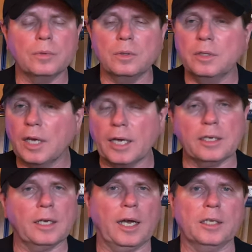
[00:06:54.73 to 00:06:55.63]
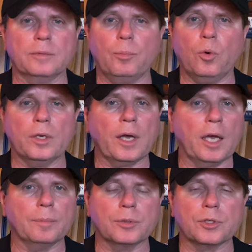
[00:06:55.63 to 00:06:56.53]
99.9%
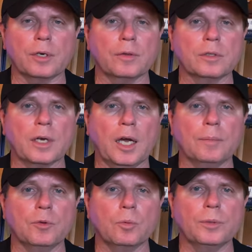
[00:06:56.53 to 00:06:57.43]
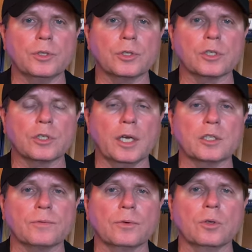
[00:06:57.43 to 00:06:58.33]
.9 of the time you'll be
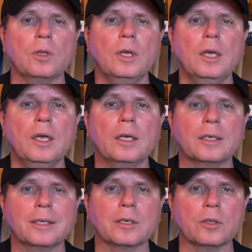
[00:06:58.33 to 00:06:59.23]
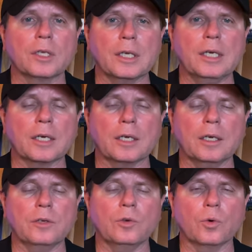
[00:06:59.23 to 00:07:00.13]
successful in killing ick
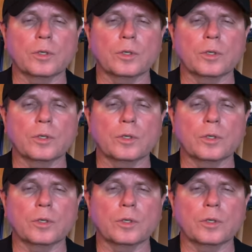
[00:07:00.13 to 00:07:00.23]
in your